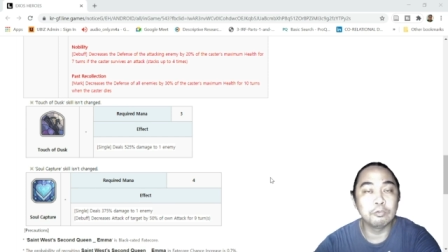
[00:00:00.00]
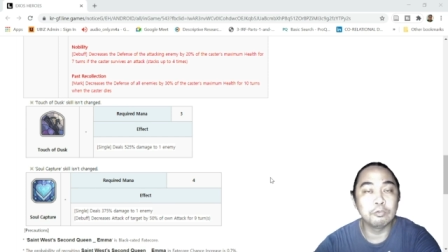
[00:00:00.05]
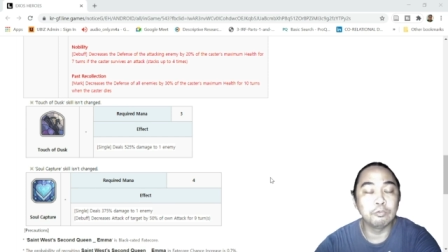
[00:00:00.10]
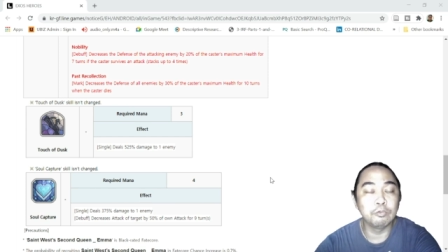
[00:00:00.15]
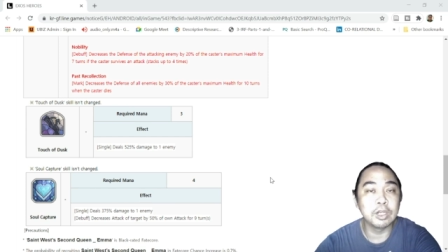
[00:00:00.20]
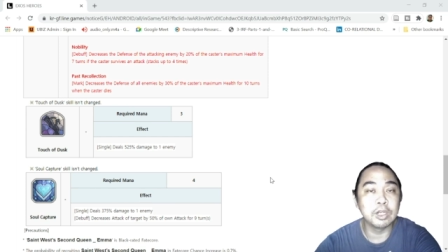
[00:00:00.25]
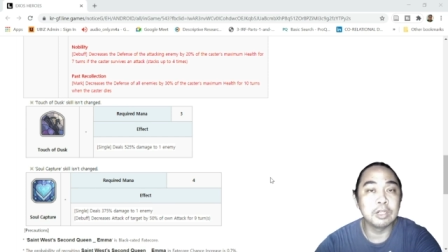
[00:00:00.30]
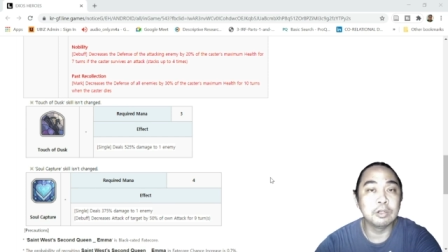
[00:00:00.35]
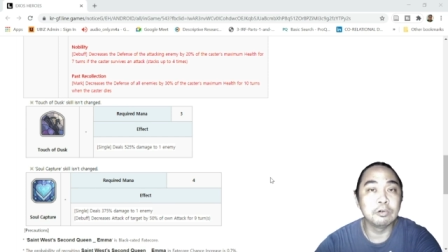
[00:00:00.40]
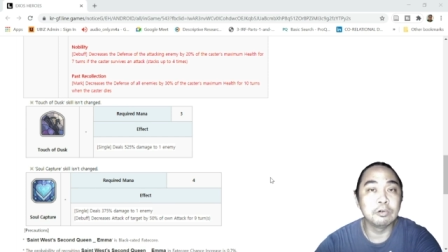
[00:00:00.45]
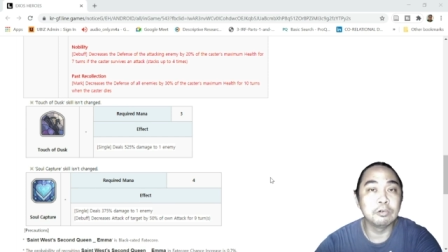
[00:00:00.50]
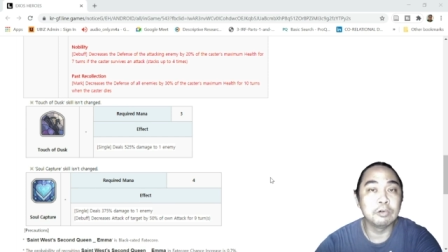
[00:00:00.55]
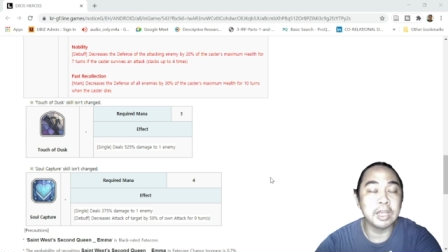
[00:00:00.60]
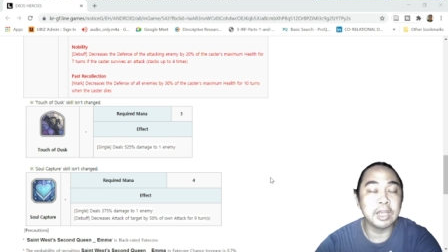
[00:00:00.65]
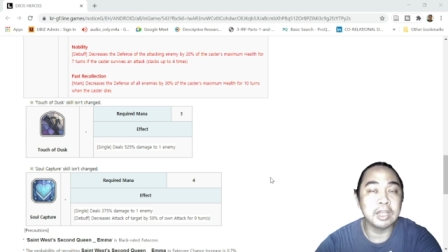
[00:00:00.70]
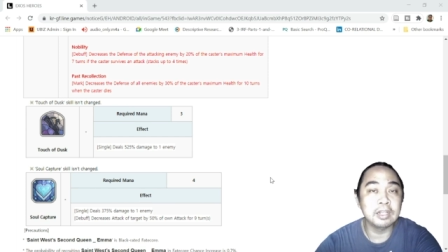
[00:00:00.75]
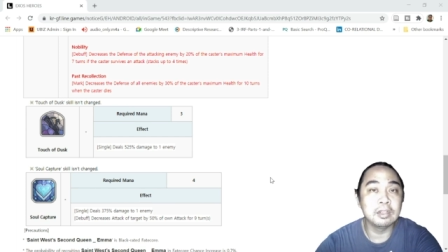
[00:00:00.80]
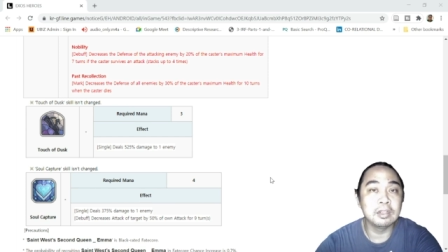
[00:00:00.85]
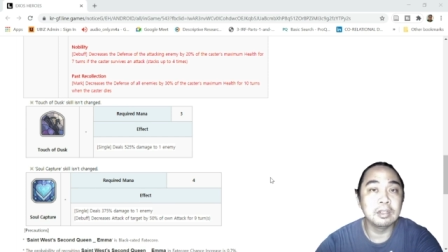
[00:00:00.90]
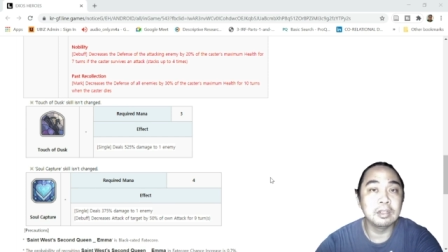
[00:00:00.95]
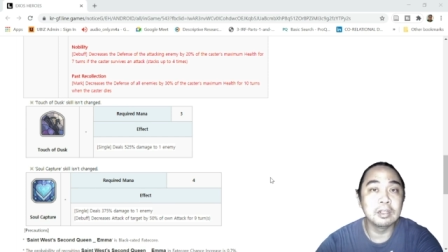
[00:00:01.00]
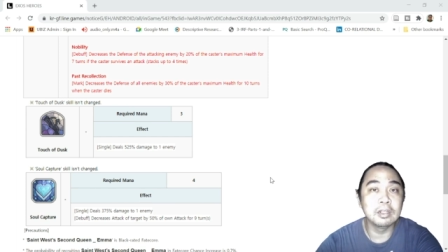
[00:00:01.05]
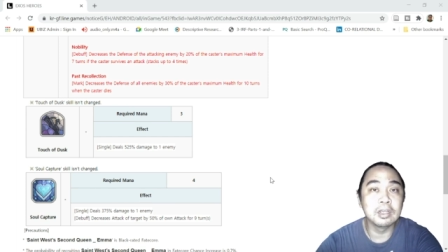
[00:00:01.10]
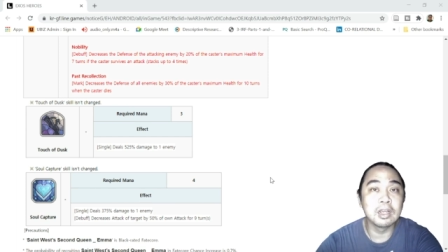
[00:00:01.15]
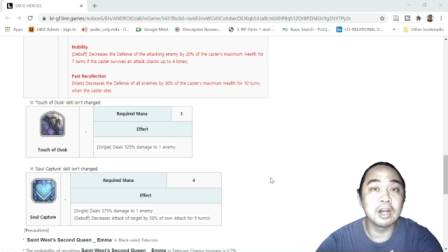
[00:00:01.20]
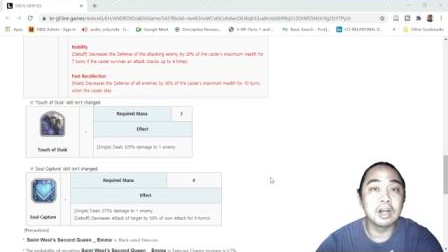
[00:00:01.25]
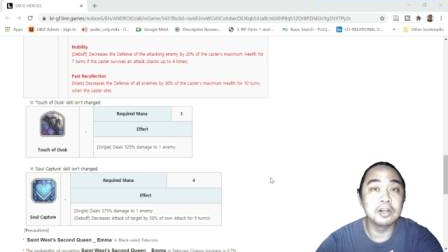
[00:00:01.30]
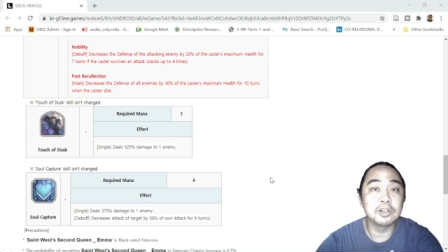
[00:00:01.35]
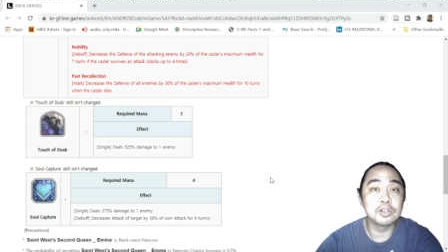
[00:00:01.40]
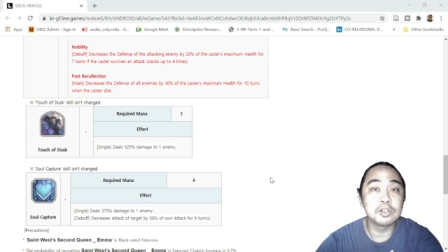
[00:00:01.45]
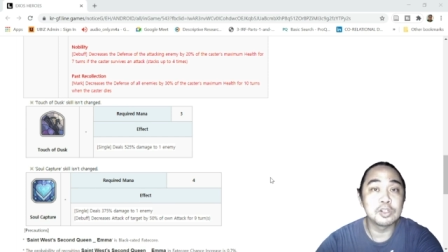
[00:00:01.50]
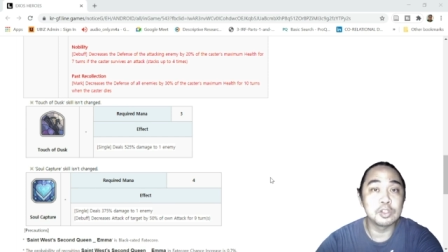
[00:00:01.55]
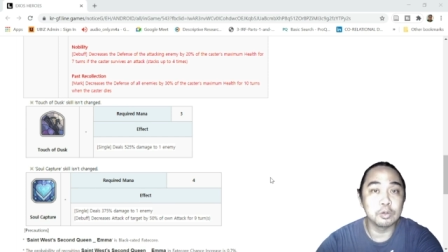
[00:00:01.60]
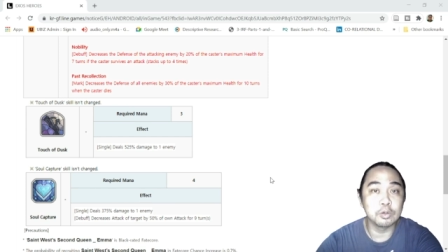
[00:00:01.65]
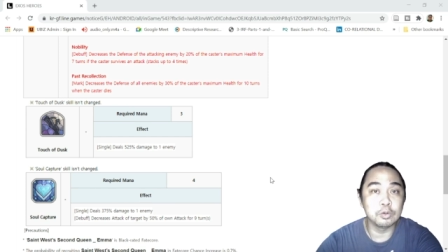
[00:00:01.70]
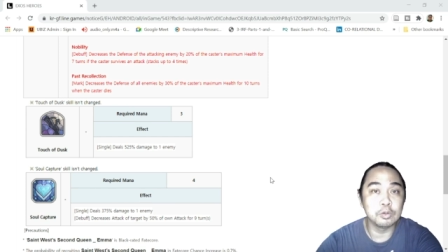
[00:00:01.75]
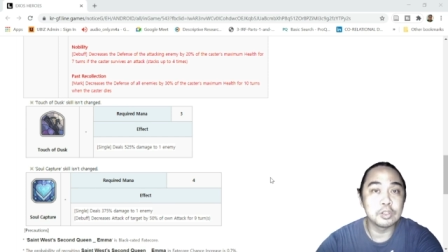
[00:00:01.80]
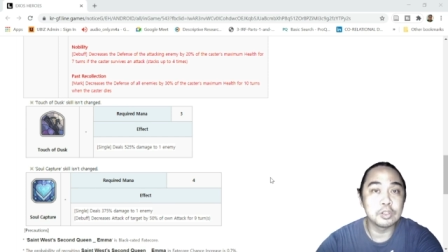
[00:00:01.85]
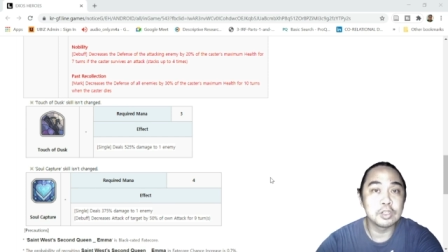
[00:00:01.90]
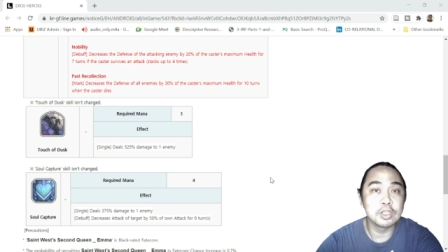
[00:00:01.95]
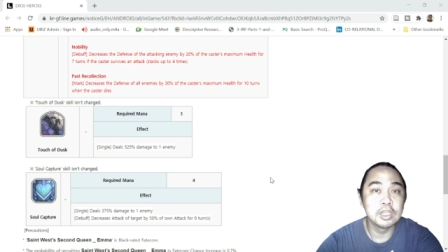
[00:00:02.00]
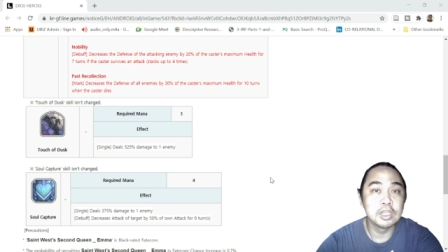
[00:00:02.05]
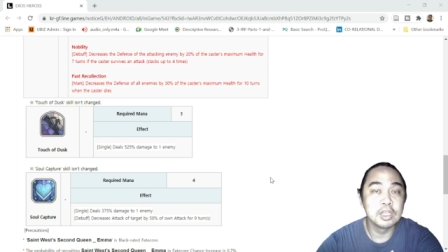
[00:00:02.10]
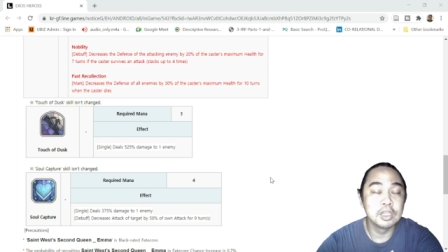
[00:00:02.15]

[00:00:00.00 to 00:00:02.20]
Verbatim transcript: with red guardian stones,